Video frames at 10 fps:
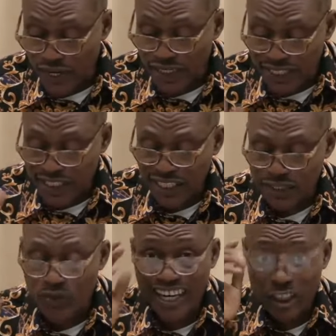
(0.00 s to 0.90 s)
greed, these
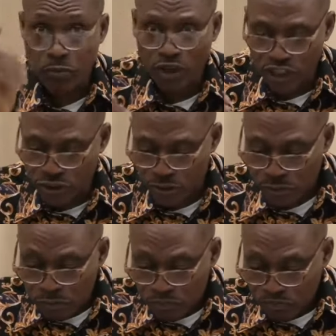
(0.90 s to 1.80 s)
teachers will exploit you
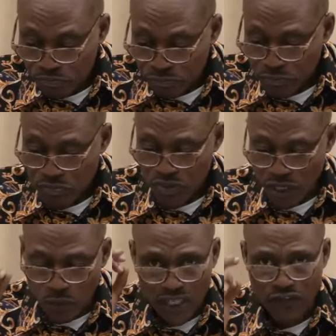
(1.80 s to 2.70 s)

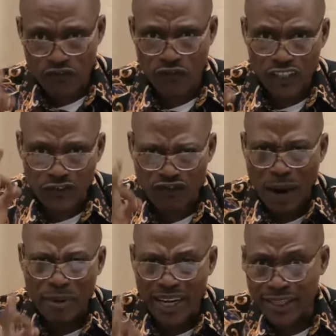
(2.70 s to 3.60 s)
with
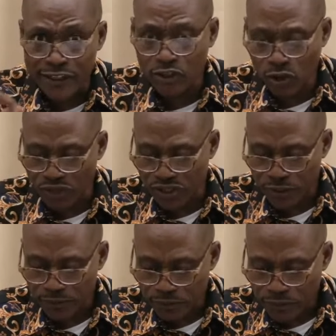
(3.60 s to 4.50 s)
fabricated
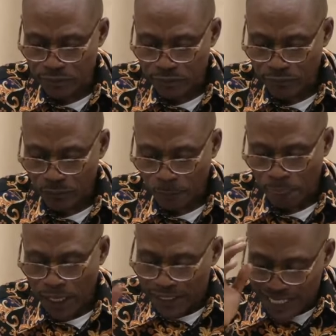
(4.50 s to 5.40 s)
stories.
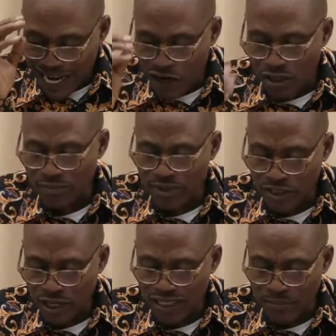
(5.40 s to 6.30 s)
Their
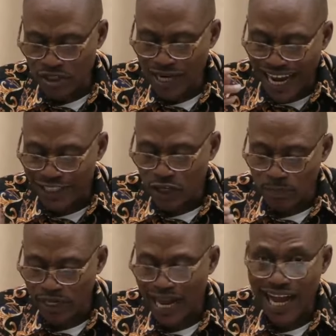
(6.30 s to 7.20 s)
condemnation has
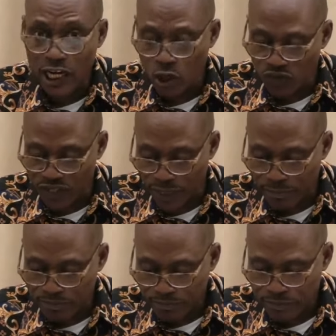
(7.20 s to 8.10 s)
long been hanging over
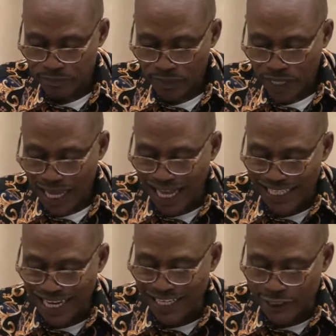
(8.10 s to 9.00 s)
them,
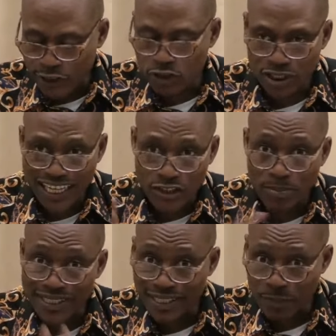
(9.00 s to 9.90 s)
and their destruction has
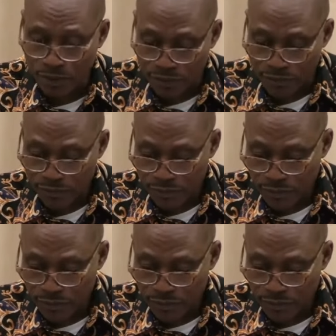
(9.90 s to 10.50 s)
not been sleeping.